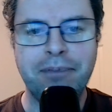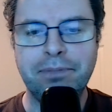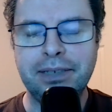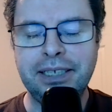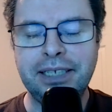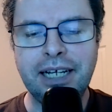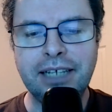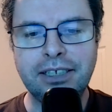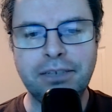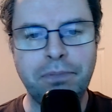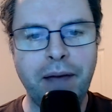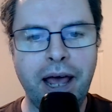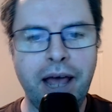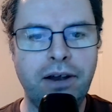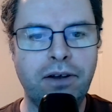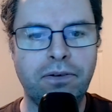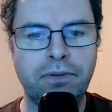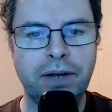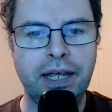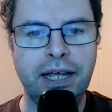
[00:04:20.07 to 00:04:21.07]
sends him
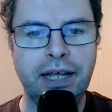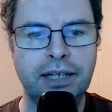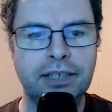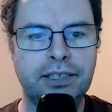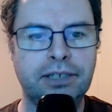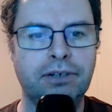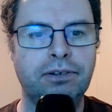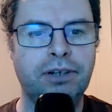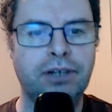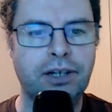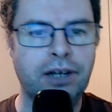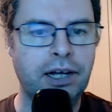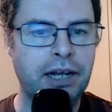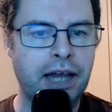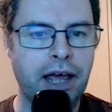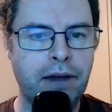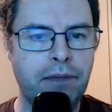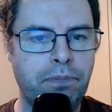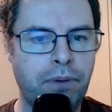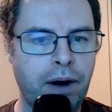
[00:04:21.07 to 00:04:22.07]
head over heels, though, the
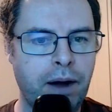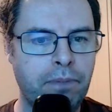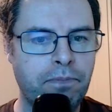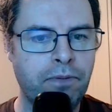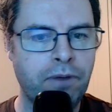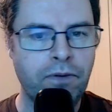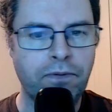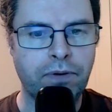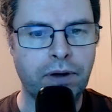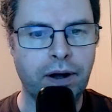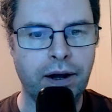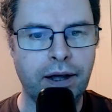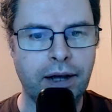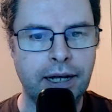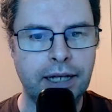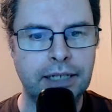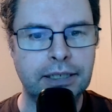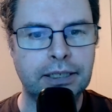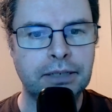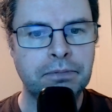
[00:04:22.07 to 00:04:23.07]
tight head prop for the
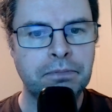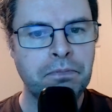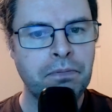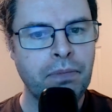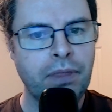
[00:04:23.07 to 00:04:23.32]
Lions,